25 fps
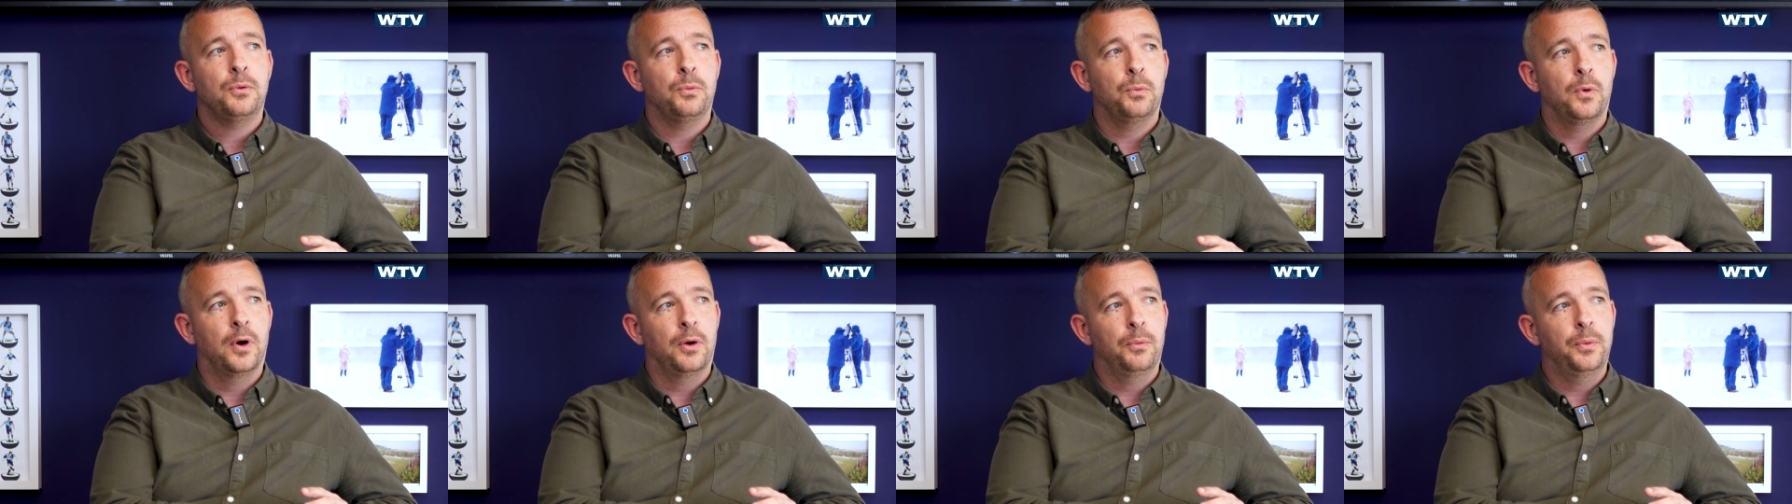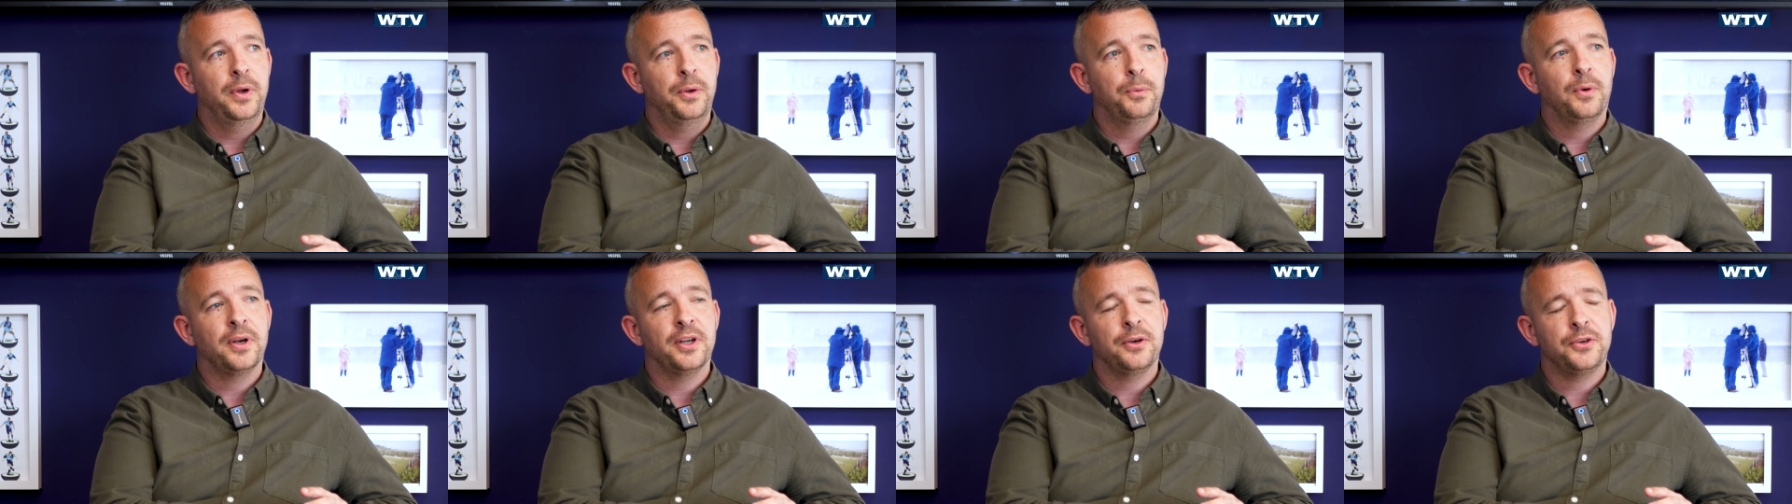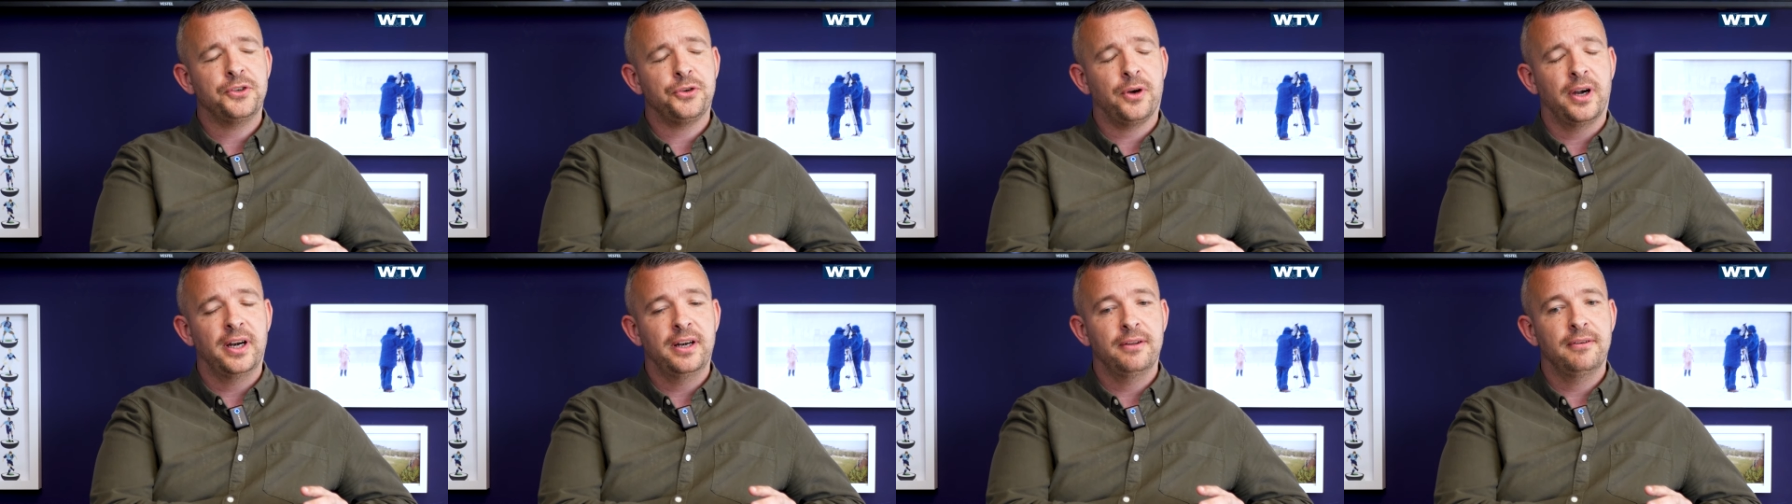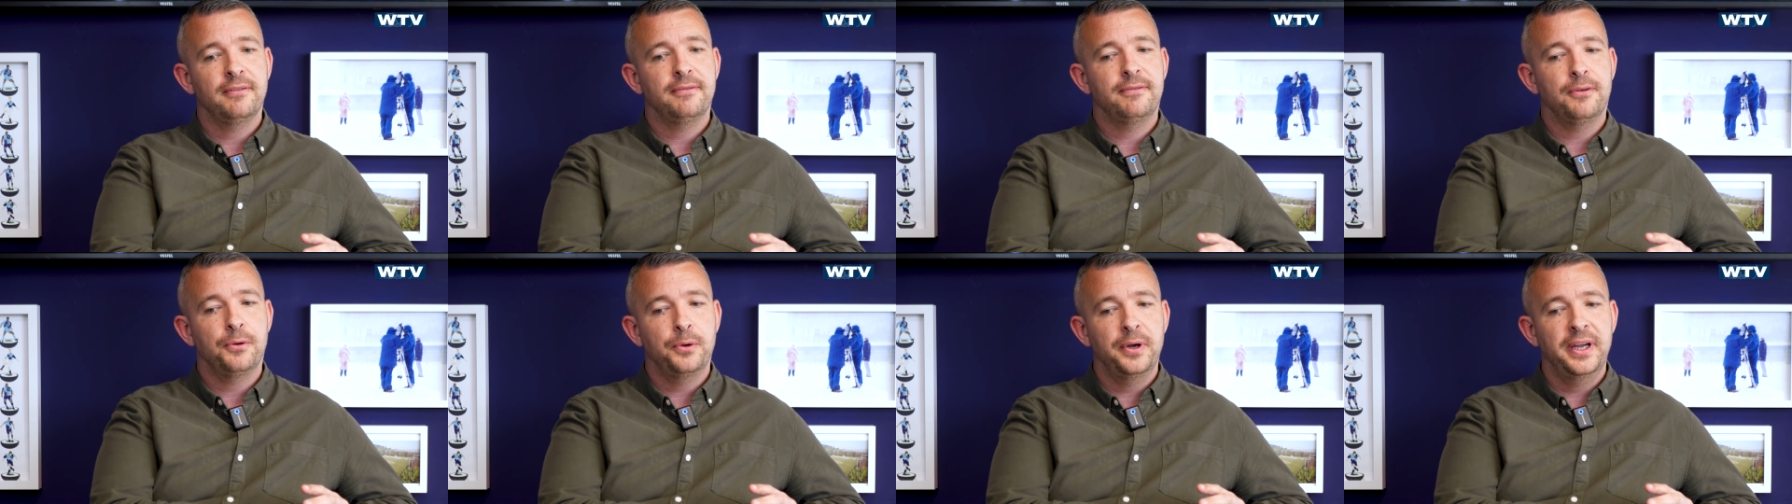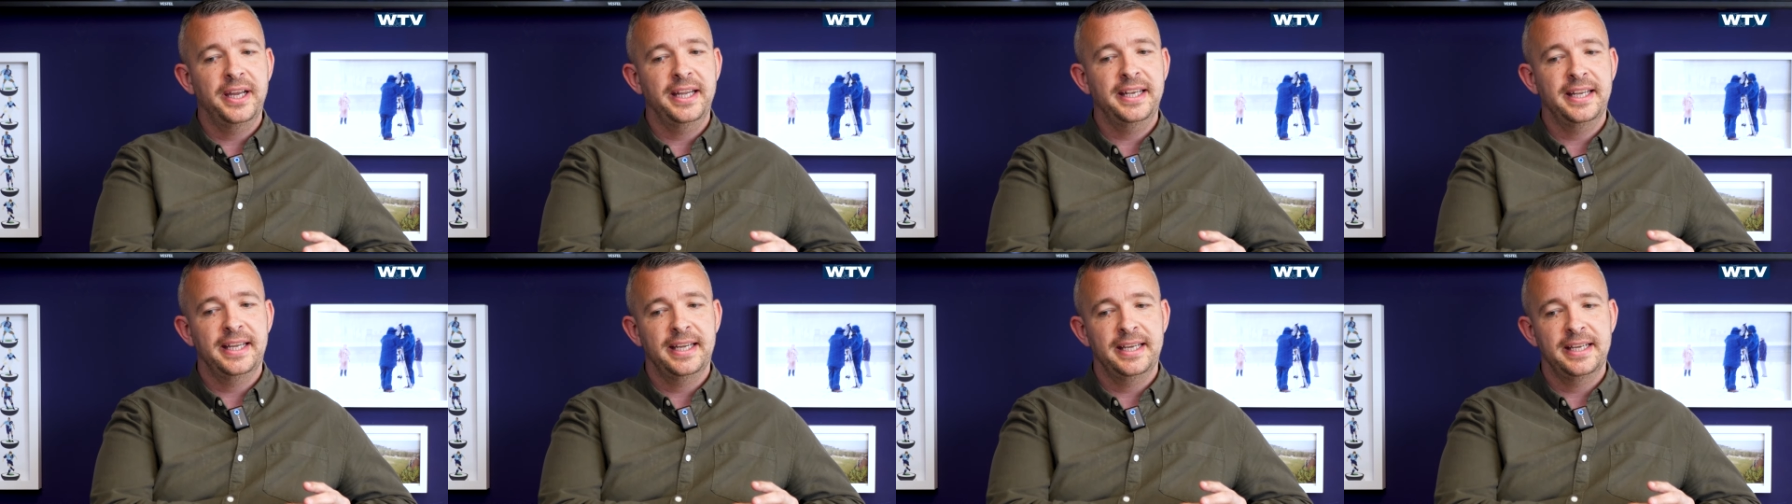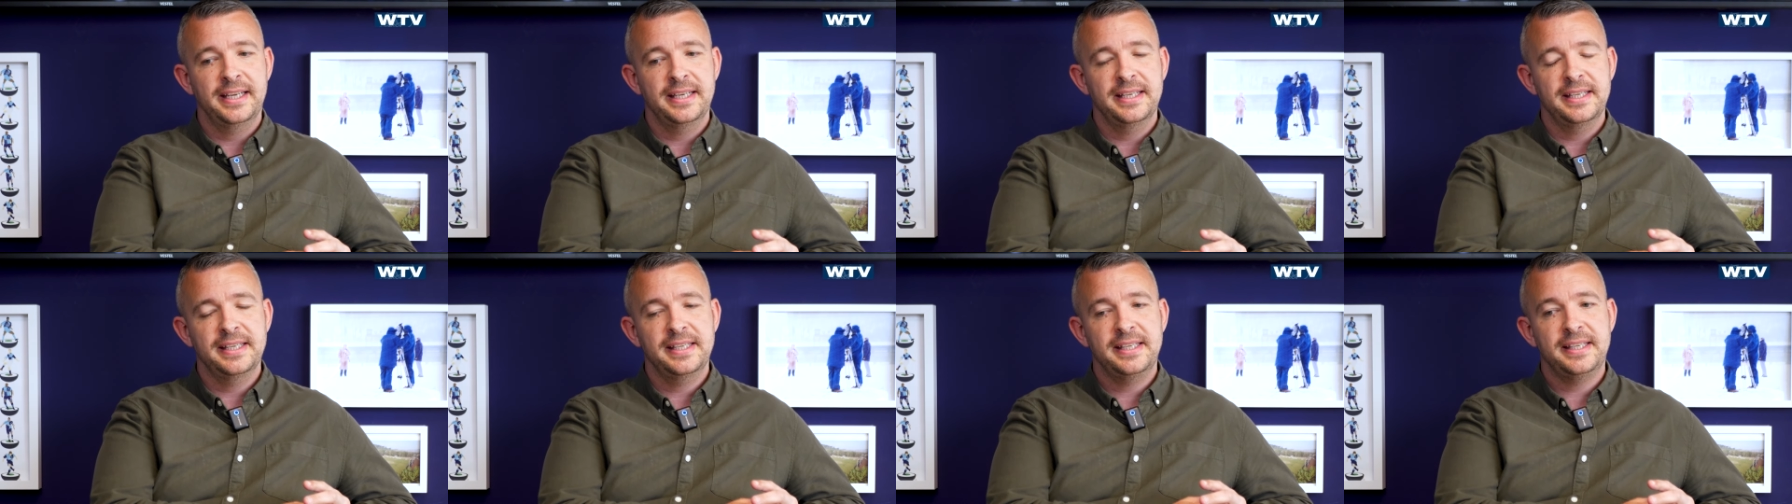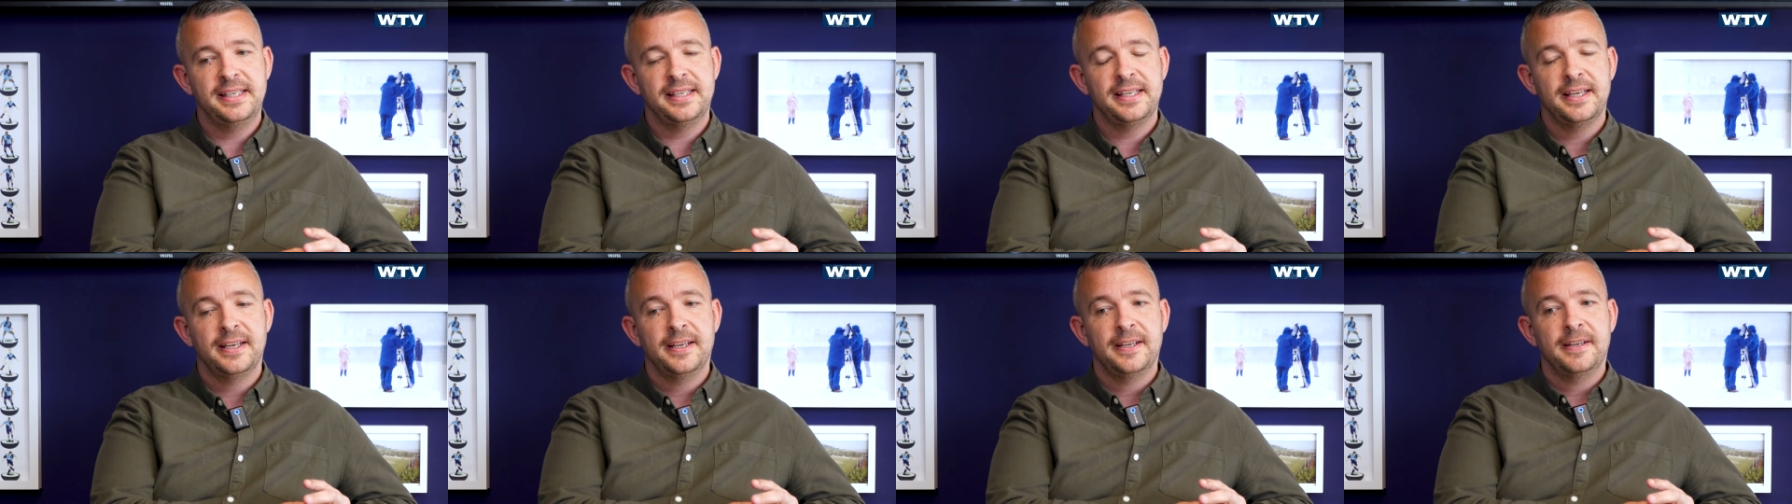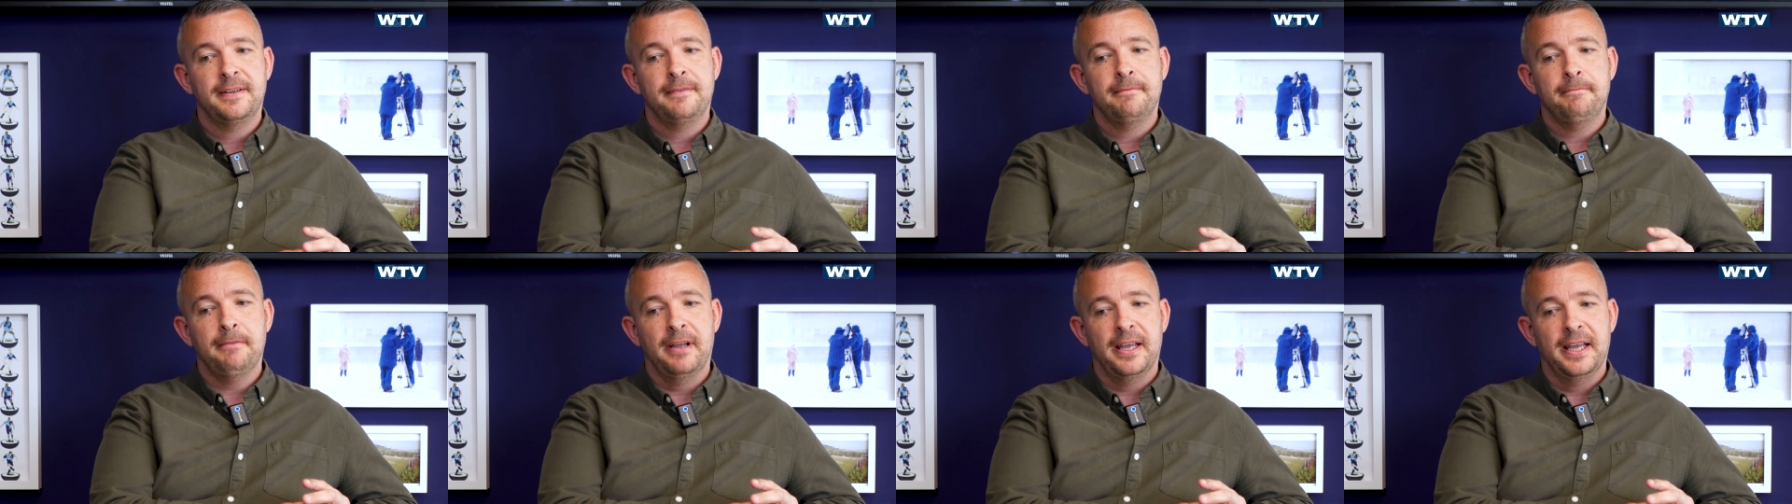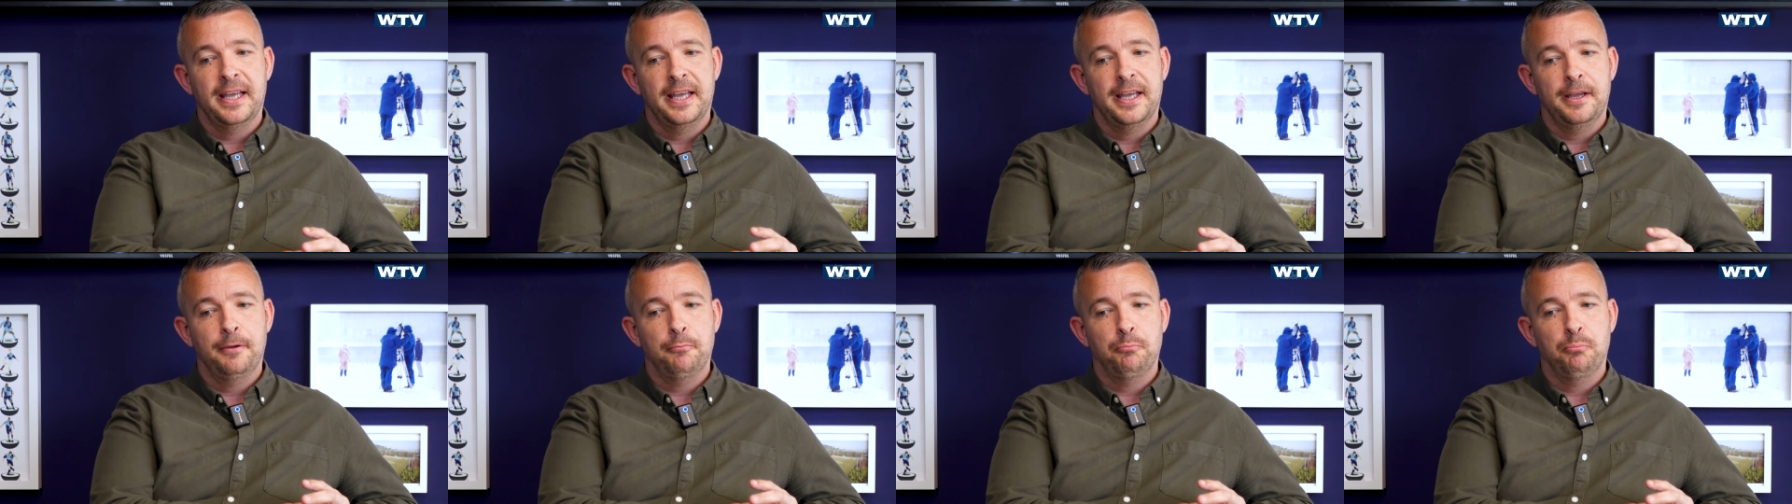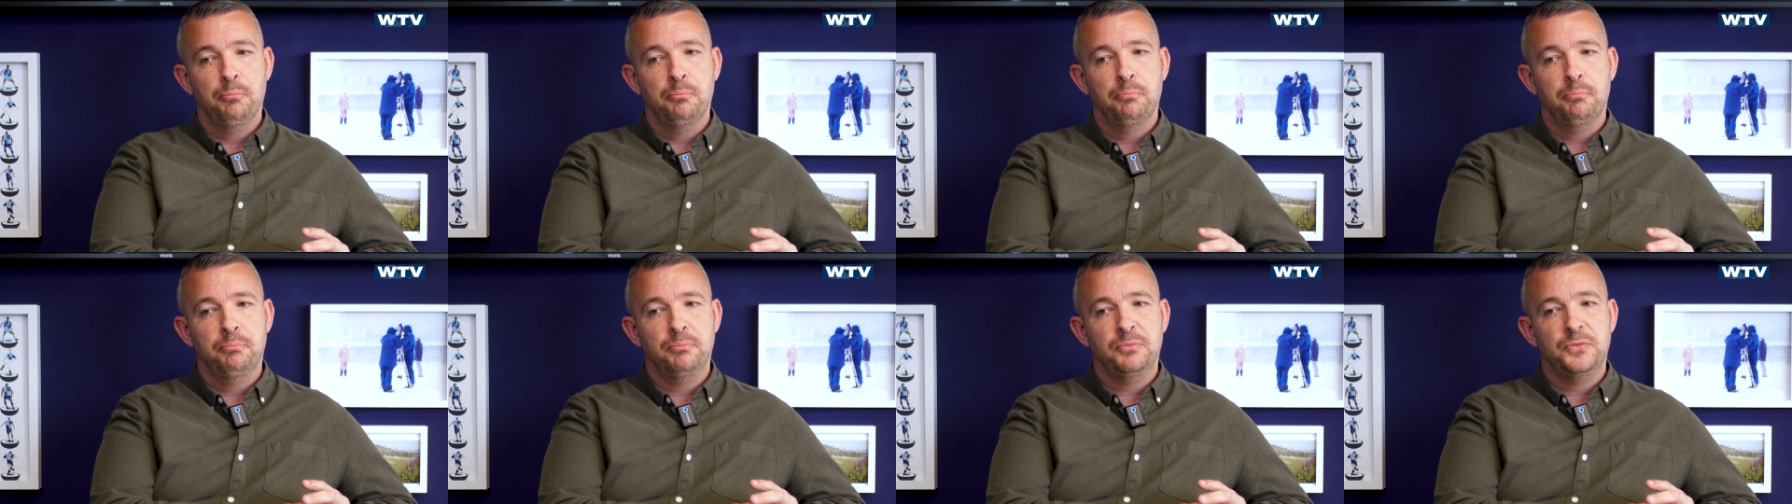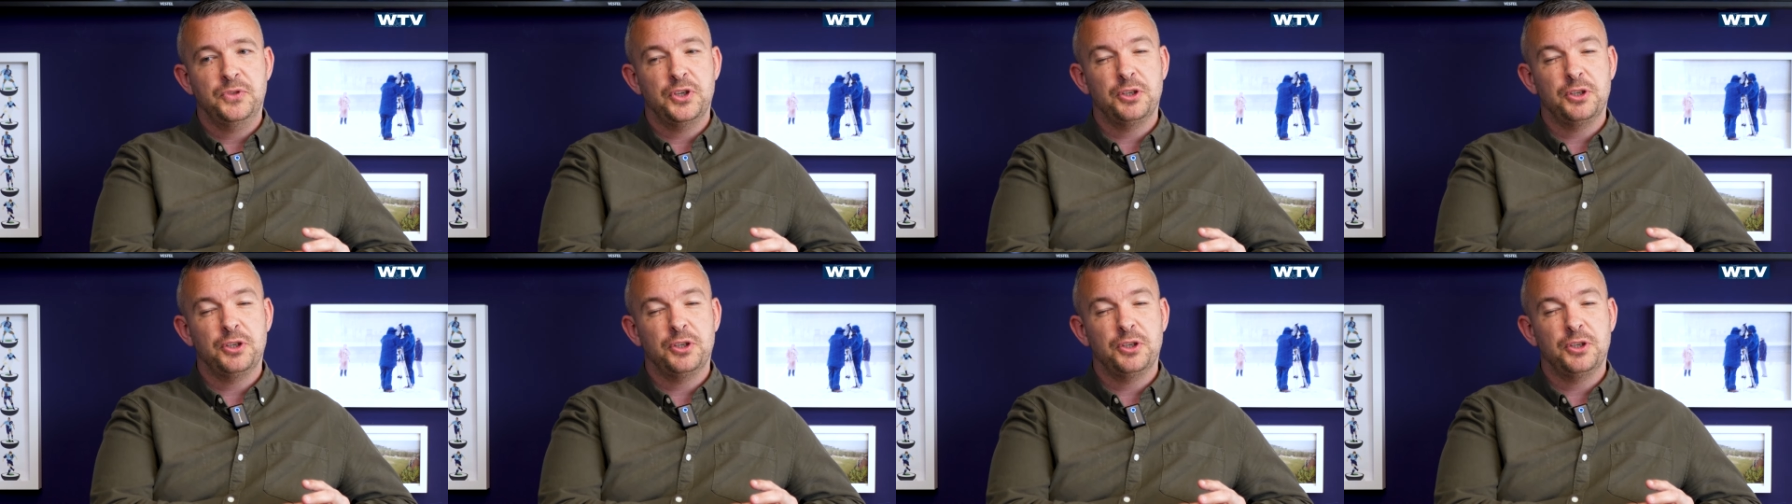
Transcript: What we want to try and avoid is um,